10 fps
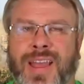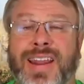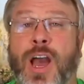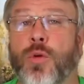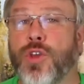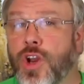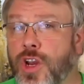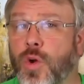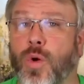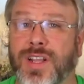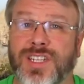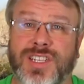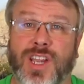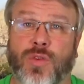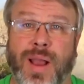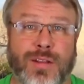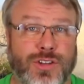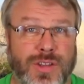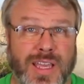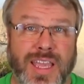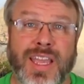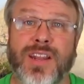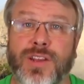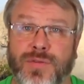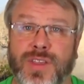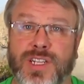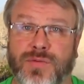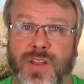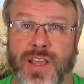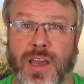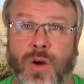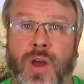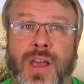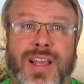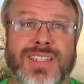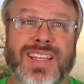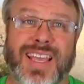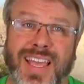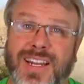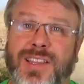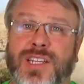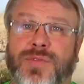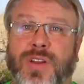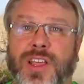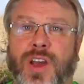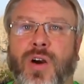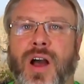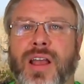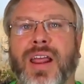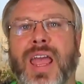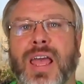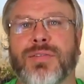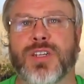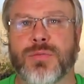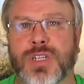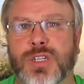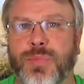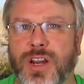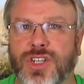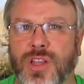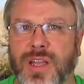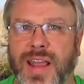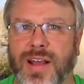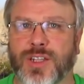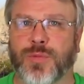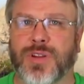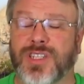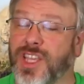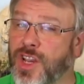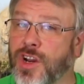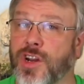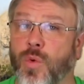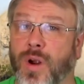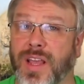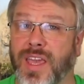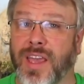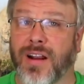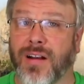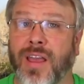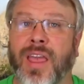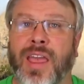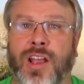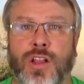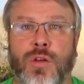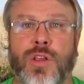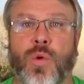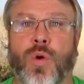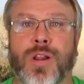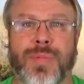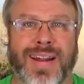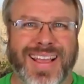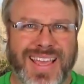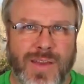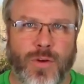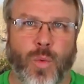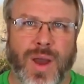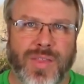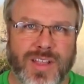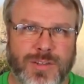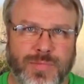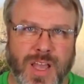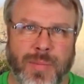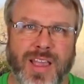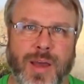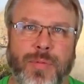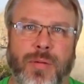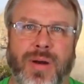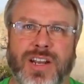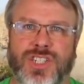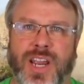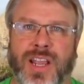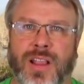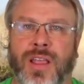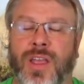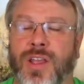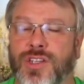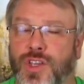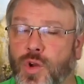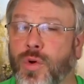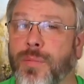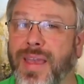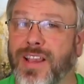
Now, you're going to want to stick around to the end of this video, because in the end of this video, I'm going to have some special announcements that you're going to want to hear, including one about a giveaway that's coming up on my channel, so you want to